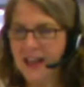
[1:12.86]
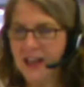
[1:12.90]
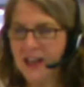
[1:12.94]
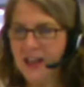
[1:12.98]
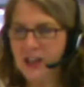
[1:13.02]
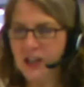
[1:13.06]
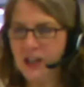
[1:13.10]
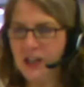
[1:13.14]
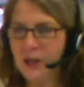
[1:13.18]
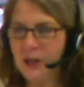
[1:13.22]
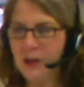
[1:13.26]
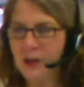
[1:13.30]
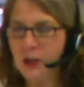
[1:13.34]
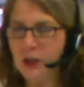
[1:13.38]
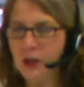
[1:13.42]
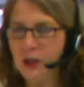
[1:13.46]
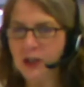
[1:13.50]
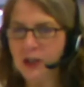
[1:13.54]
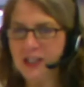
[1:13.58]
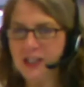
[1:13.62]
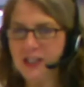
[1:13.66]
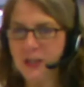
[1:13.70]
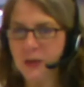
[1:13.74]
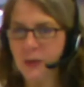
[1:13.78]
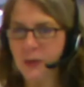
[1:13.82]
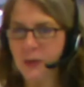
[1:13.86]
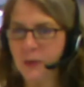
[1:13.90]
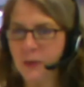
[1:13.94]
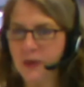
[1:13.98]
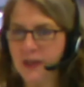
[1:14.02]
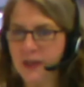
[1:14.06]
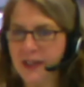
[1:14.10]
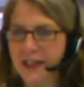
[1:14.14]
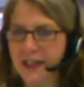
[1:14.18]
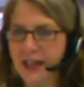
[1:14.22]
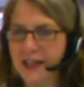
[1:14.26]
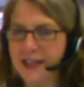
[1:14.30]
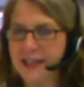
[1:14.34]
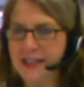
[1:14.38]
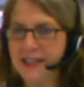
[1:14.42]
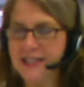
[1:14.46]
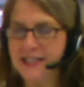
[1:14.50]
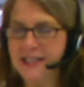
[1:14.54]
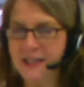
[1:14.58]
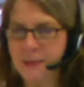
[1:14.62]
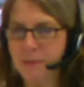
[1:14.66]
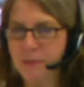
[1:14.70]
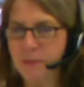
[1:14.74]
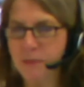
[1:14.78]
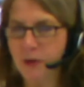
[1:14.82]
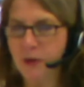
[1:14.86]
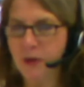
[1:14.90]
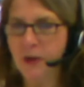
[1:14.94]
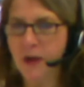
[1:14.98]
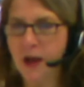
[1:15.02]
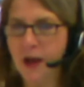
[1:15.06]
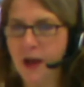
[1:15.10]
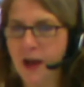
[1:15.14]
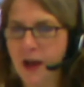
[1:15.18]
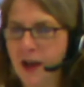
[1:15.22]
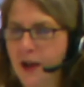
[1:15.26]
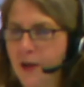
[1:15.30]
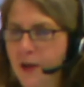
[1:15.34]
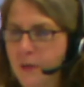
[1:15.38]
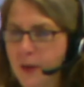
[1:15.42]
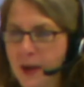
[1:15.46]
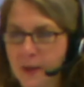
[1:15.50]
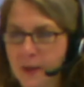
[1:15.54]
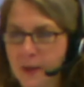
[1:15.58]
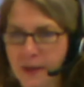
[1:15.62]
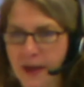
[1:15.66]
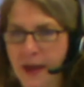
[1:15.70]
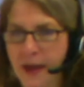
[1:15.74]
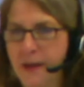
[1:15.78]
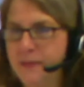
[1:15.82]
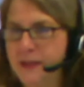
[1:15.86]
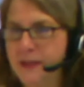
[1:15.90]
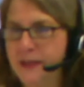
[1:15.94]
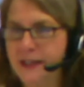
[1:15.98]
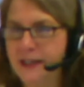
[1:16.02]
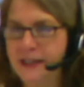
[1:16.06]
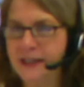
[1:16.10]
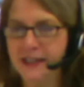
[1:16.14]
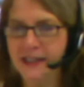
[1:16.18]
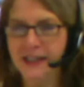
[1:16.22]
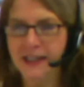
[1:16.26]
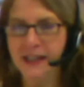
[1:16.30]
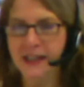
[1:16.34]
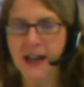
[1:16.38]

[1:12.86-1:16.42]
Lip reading: Learn is really a simple web app that